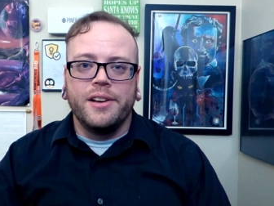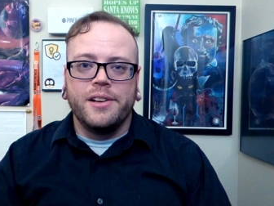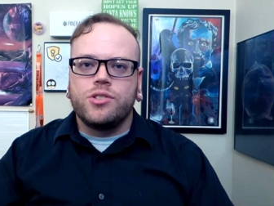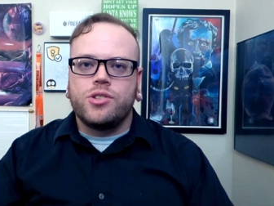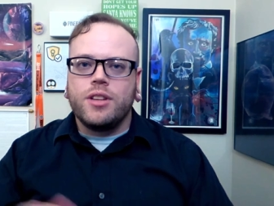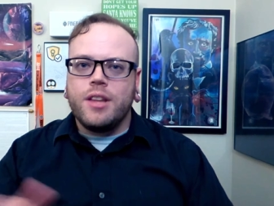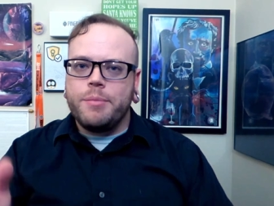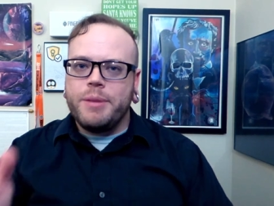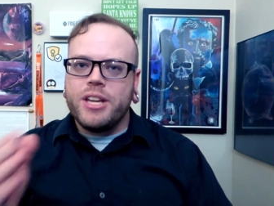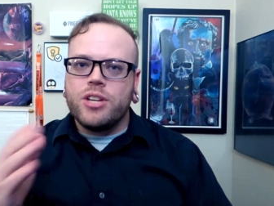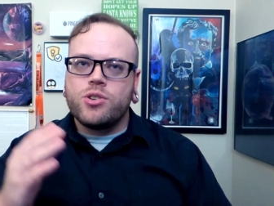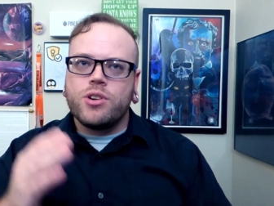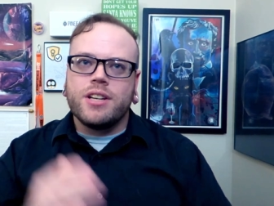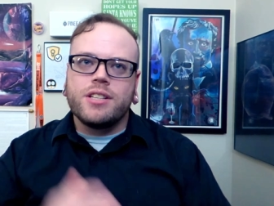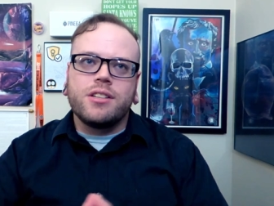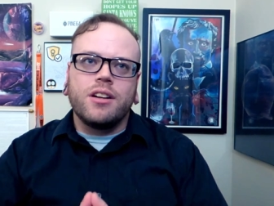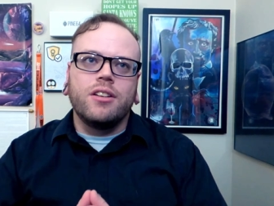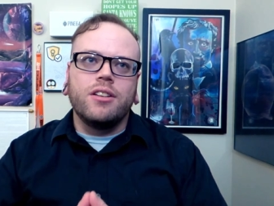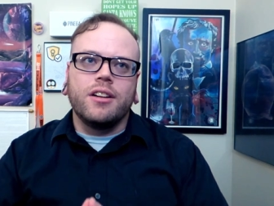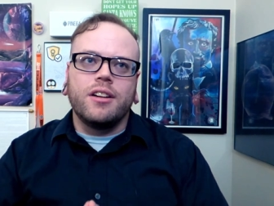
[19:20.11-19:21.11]
So let me
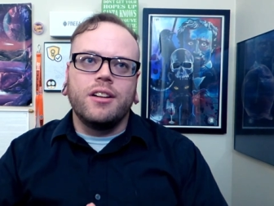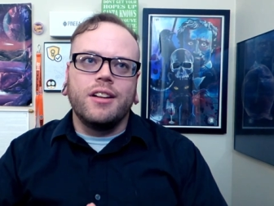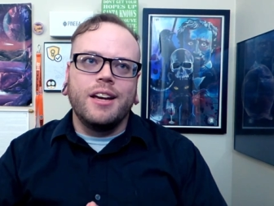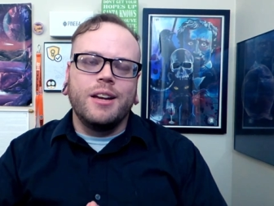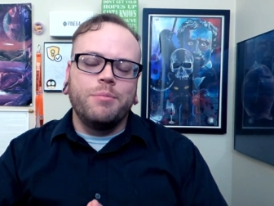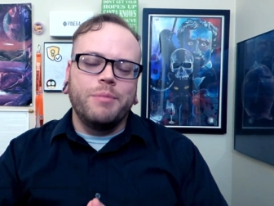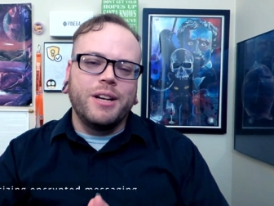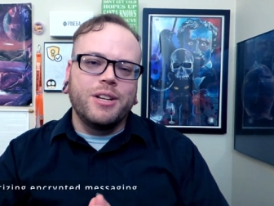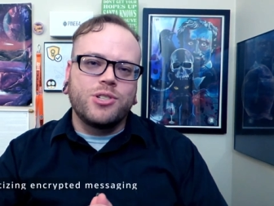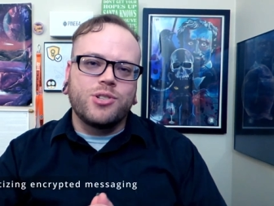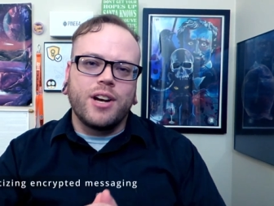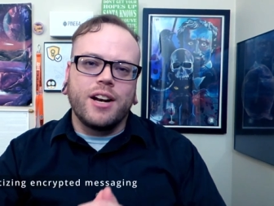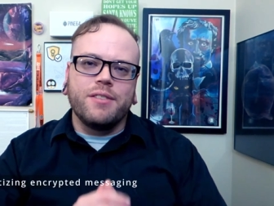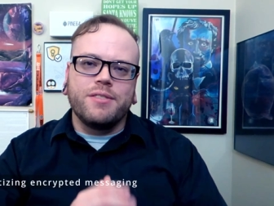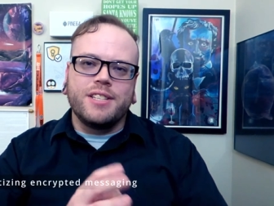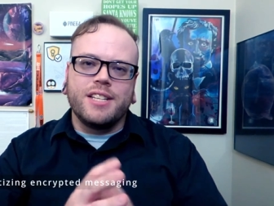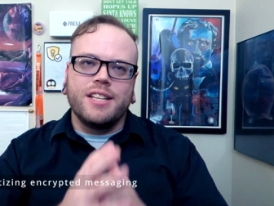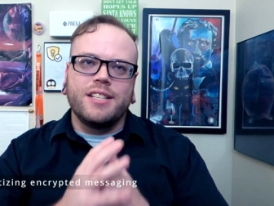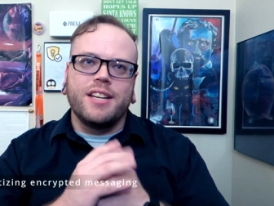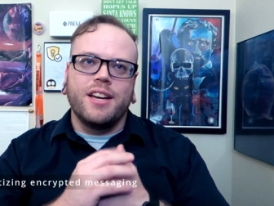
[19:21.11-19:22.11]
address a little
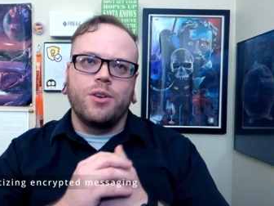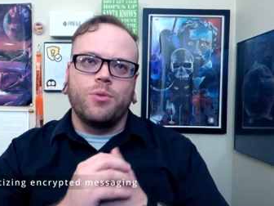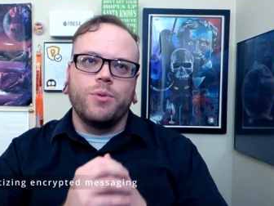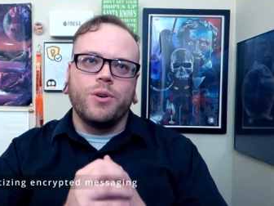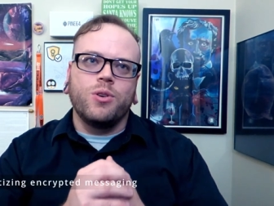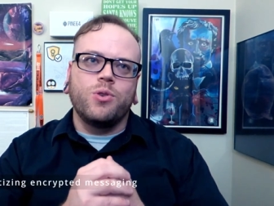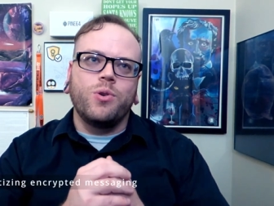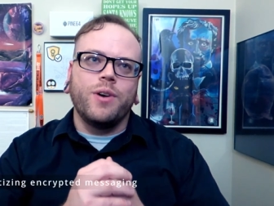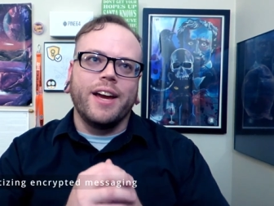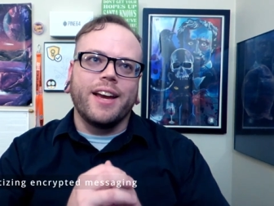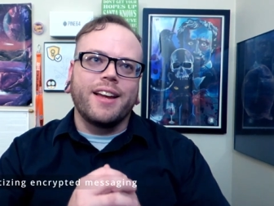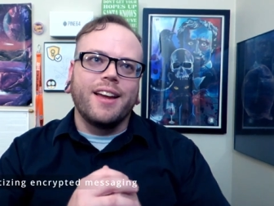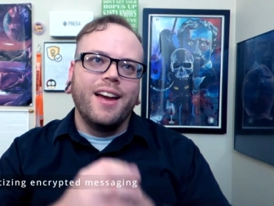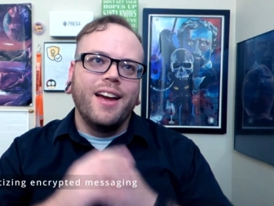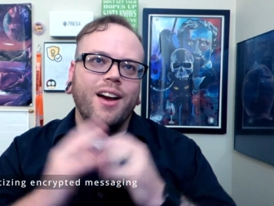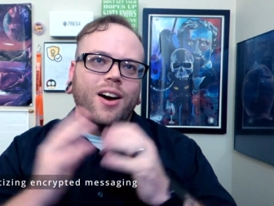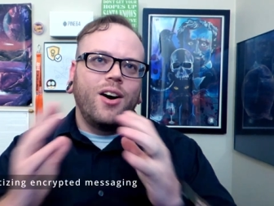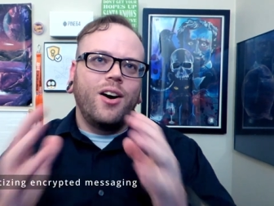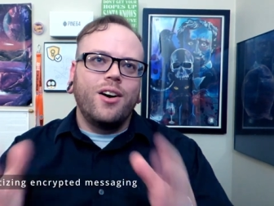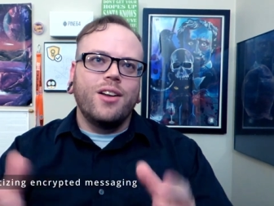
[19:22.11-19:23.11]
administrative detail real quick.
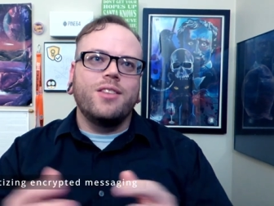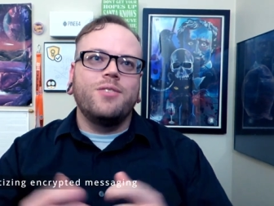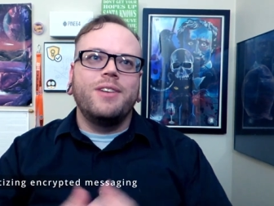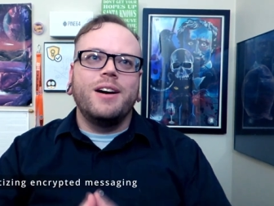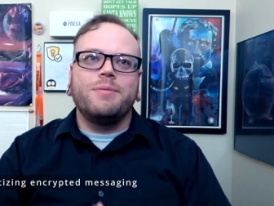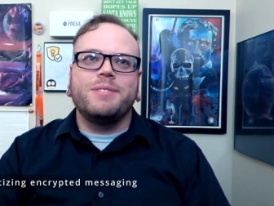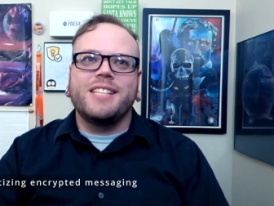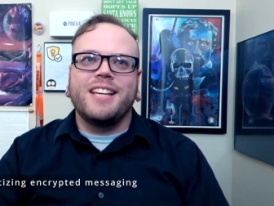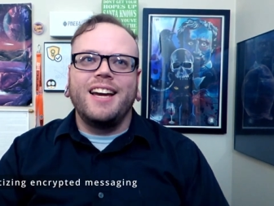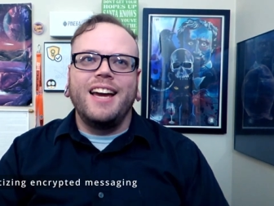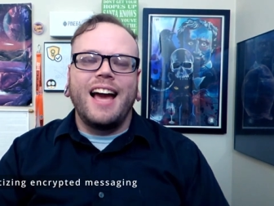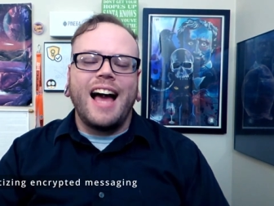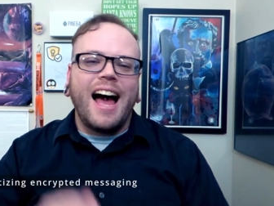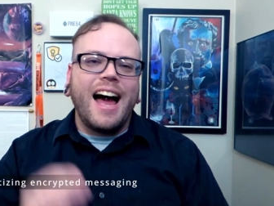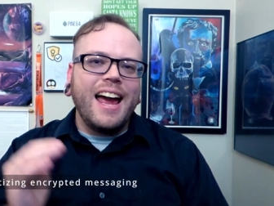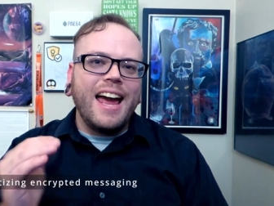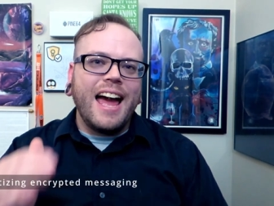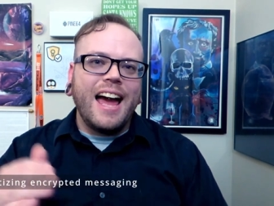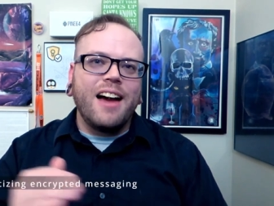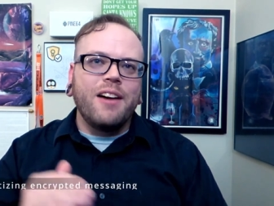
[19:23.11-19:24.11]
On the website,
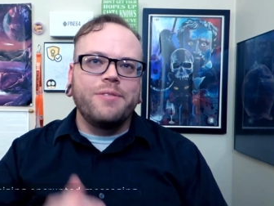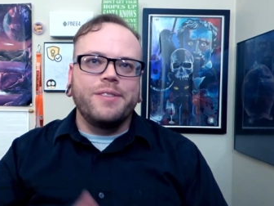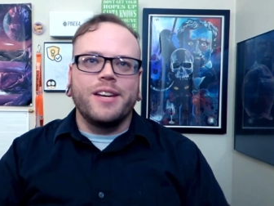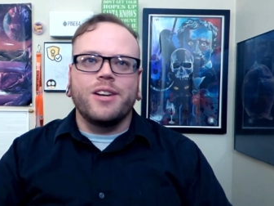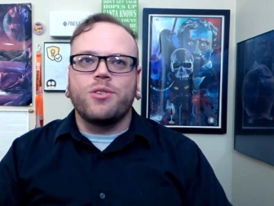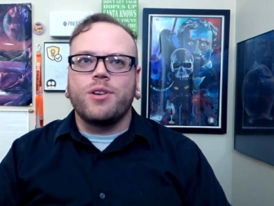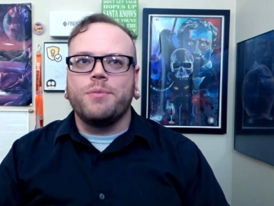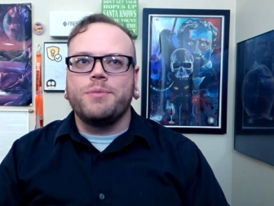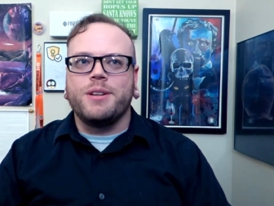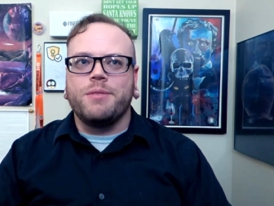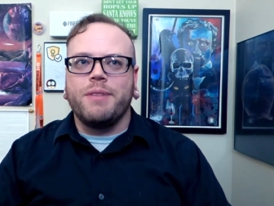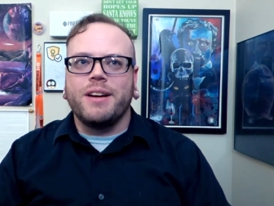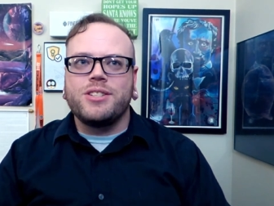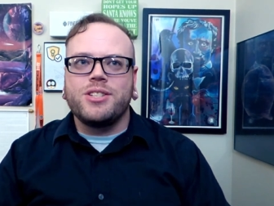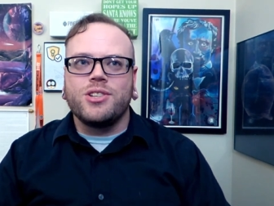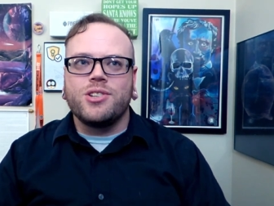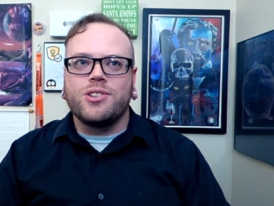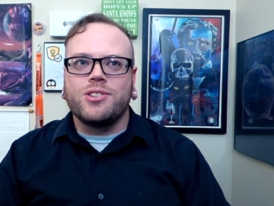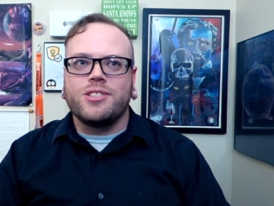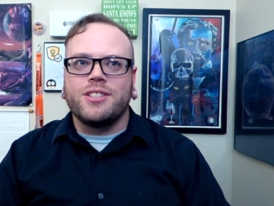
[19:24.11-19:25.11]
I have encrypted
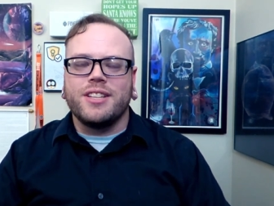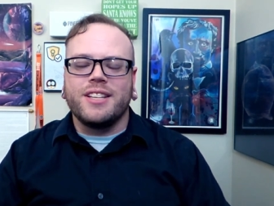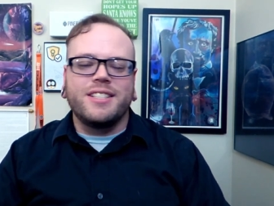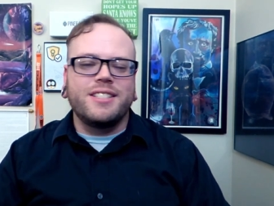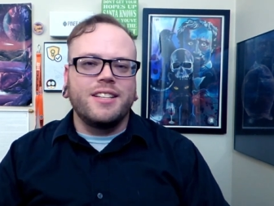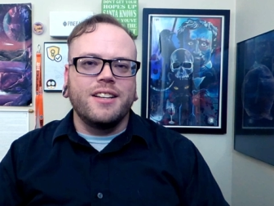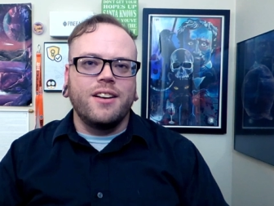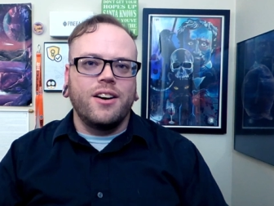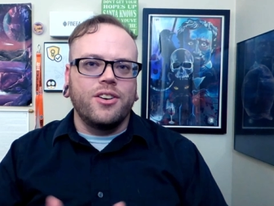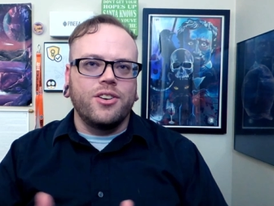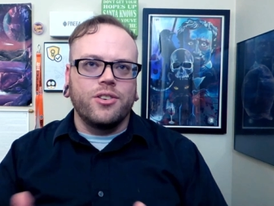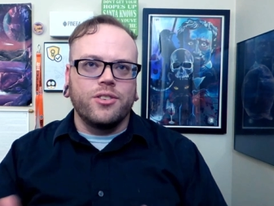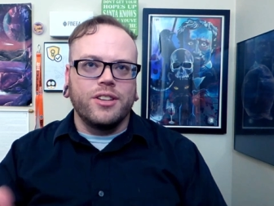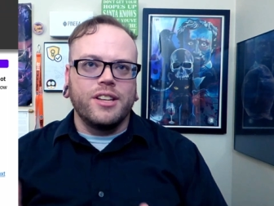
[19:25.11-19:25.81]
messengers listed under